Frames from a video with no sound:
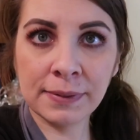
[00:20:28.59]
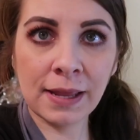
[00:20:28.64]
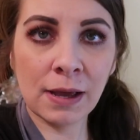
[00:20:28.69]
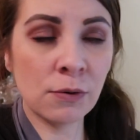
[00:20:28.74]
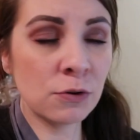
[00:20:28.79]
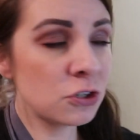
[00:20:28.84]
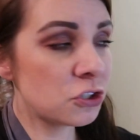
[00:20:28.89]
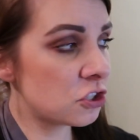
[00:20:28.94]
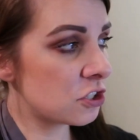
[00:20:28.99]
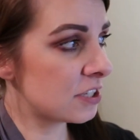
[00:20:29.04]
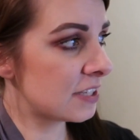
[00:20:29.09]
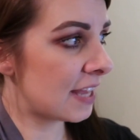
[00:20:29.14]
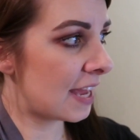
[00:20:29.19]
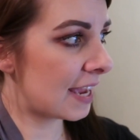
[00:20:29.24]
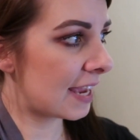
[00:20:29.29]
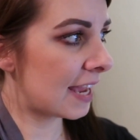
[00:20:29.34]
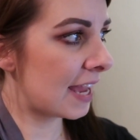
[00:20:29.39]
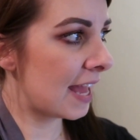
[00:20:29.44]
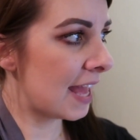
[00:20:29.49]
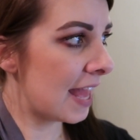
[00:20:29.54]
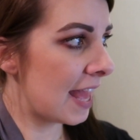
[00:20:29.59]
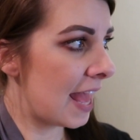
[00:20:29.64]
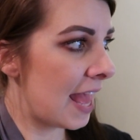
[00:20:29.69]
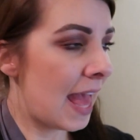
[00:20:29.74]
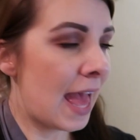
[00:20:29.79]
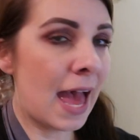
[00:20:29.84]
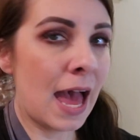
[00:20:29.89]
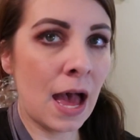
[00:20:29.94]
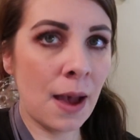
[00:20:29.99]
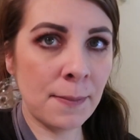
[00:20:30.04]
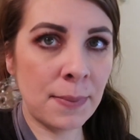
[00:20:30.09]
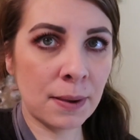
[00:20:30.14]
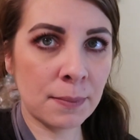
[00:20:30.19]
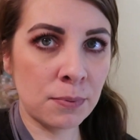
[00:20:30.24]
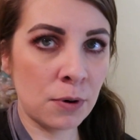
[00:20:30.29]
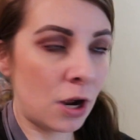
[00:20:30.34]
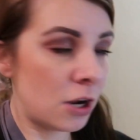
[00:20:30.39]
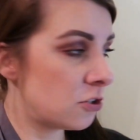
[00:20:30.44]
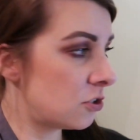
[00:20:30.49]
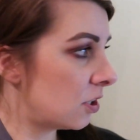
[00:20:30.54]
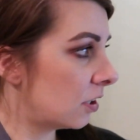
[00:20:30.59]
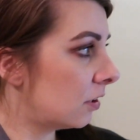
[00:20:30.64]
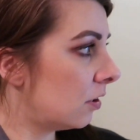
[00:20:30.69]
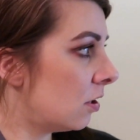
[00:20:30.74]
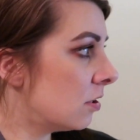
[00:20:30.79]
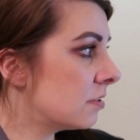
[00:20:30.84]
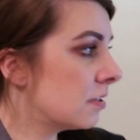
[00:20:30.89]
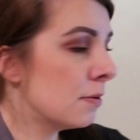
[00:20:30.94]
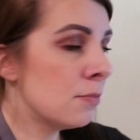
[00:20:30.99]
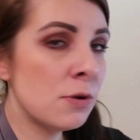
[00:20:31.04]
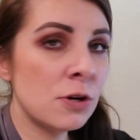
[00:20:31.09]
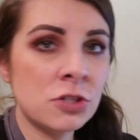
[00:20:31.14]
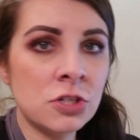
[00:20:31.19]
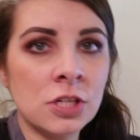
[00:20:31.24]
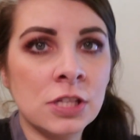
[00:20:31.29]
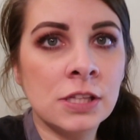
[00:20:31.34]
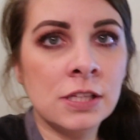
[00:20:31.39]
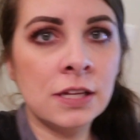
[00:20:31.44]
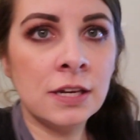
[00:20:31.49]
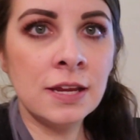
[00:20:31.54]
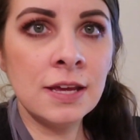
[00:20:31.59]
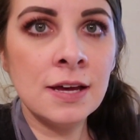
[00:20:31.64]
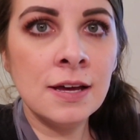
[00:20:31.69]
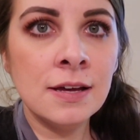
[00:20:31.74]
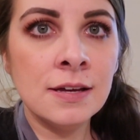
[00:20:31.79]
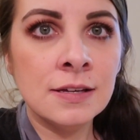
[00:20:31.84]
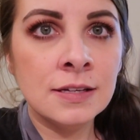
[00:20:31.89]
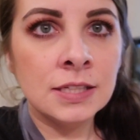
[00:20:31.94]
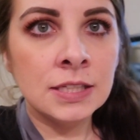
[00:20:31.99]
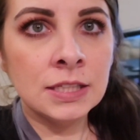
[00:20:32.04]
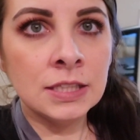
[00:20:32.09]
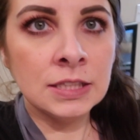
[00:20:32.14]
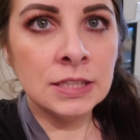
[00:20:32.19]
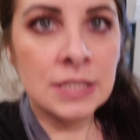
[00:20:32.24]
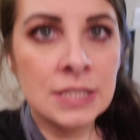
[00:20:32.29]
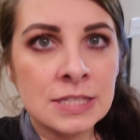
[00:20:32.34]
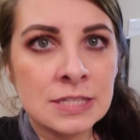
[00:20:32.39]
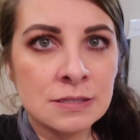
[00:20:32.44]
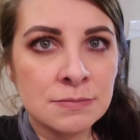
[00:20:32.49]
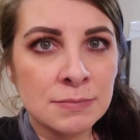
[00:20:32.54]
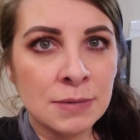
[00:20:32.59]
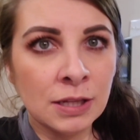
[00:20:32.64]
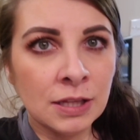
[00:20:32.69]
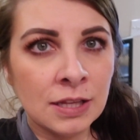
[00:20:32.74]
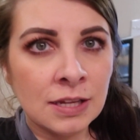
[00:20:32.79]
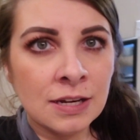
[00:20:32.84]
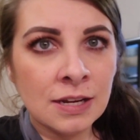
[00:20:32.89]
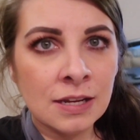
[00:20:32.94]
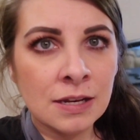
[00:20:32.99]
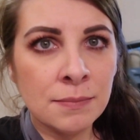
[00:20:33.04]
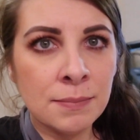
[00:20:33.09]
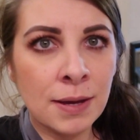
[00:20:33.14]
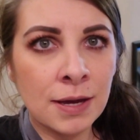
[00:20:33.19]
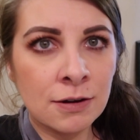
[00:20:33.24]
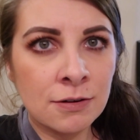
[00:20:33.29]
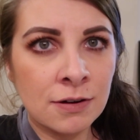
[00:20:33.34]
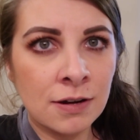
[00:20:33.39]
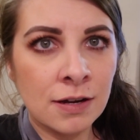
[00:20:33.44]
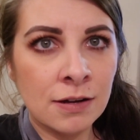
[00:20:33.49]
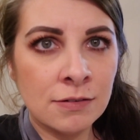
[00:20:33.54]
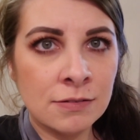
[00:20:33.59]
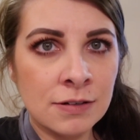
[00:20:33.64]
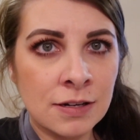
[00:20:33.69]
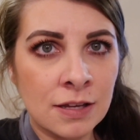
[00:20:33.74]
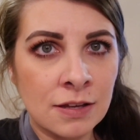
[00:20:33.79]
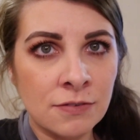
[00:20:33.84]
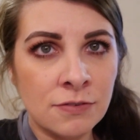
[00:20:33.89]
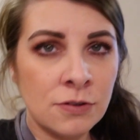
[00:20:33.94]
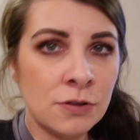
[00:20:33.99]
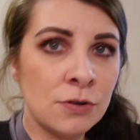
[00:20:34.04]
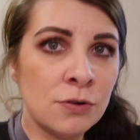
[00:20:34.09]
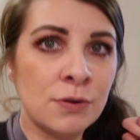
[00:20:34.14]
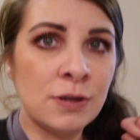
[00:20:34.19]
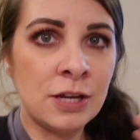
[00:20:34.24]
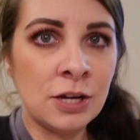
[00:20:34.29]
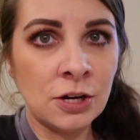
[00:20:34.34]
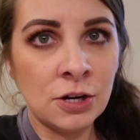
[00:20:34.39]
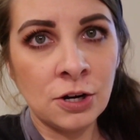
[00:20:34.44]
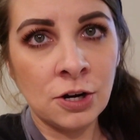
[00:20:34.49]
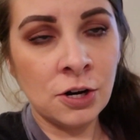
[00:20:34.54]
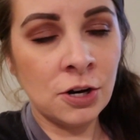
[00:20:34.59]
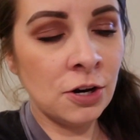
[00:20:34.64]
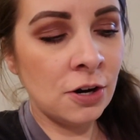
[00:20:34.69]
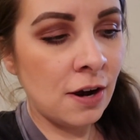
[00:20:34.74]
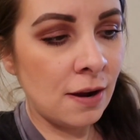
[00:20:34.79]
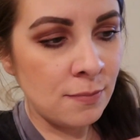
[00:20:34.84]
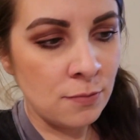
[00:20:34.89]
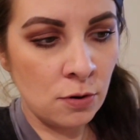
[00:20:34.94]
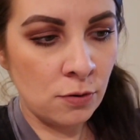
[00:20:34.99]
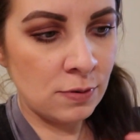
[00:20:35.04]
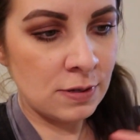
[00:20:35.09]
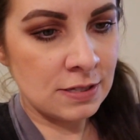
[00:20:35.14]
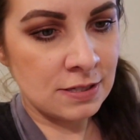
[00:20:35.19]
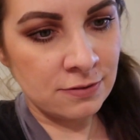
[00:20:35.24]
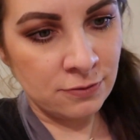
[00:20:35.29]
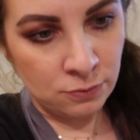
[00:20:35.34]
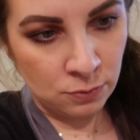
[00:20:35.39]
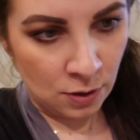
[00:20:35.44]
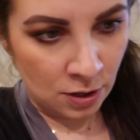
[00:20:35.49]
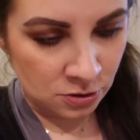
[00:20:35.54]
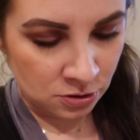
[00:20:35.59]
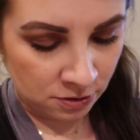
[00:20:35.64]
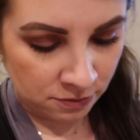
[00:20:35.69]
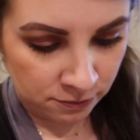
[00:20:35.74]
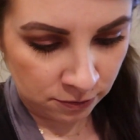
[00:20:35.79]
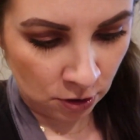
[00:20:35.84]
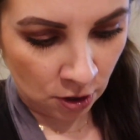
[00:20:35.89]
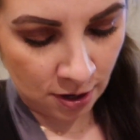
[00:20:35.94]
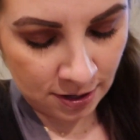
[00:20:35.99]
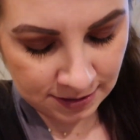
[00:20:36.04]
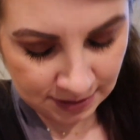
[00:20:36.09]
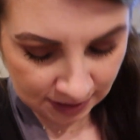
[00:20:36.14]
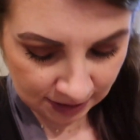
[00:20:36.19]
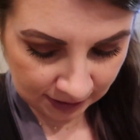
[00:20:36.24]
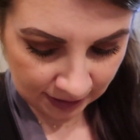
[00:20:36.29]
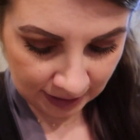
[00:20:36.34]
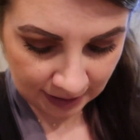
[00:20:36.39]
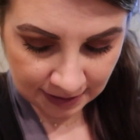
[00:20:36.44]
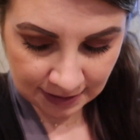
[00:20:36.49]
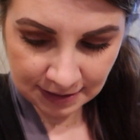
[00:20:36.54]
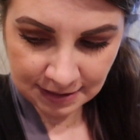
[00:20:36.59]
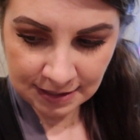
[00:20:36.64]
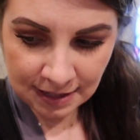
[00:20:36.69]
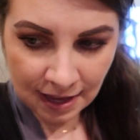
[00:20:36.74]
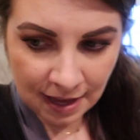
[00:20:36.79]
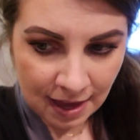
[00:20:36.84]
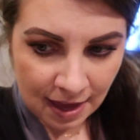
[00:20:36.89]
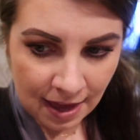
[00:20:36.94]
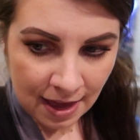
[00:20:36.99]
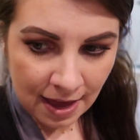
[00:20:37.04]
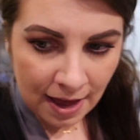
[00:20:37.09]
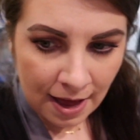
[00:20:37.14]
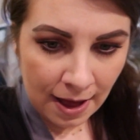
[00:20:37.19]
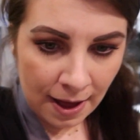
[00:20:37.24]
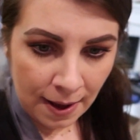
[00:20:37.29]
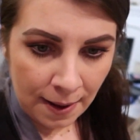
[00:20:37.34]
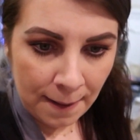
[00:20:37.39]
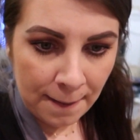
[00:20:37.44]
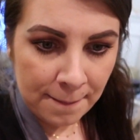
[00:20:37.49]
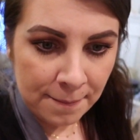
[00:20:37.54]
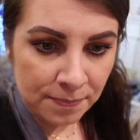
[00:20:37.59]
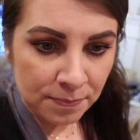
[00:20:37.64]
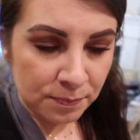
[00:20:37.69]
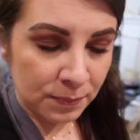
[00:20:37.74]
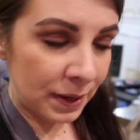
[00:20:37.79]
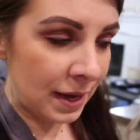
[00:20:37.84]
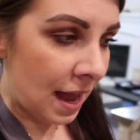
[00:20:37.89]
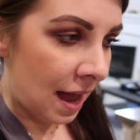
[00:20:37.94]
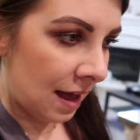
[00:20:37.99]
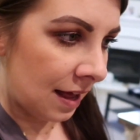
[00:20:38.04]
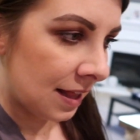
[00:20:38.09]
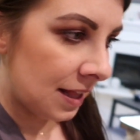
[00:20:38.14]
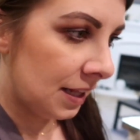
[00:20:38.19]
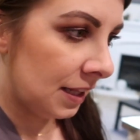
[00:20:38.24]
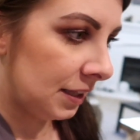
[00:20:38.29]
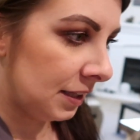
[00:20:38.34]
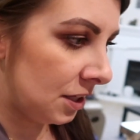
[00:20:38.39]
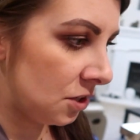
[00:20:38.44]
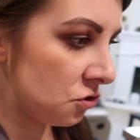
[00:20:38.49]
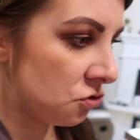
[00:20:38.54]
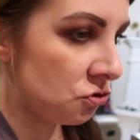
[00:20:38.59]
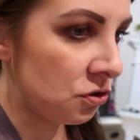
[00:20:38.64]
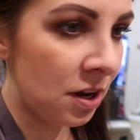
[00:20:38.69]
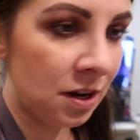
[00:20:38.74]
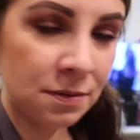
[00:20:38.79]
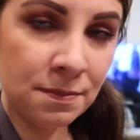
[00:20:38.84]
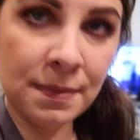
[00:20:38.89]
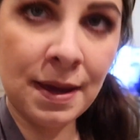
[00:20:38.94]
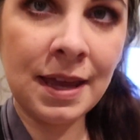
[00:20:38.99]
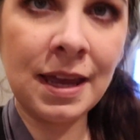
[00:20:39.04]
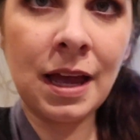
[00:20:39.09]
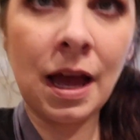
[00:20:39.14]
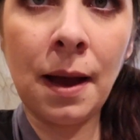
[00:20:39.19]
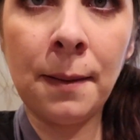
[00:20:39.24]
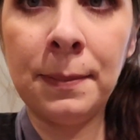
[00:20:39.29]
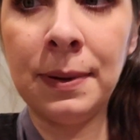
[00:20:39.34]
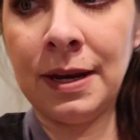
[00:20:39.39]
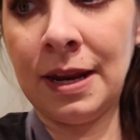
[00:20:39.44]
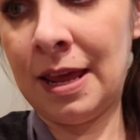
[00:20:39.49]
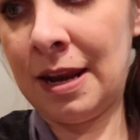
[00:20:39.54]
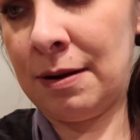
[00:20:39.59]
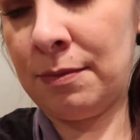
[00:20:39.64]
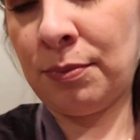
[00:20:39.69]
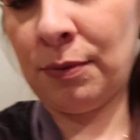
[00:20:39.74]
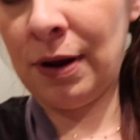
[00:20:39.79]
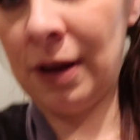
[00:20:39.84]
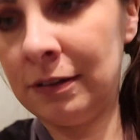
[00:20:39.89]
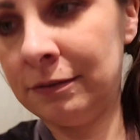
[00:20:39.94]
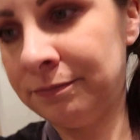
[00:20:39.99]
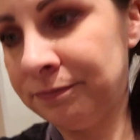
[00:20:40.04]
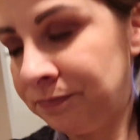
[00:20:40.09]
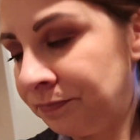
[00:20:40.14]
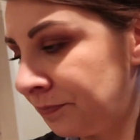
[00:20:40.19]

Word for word: But that was just like a big project. Also, I'm watching Lydia Elise Millen in the background. If you hear her, I'm always watching vlogs and things. Um, but yeah, let's try to make a banana bread.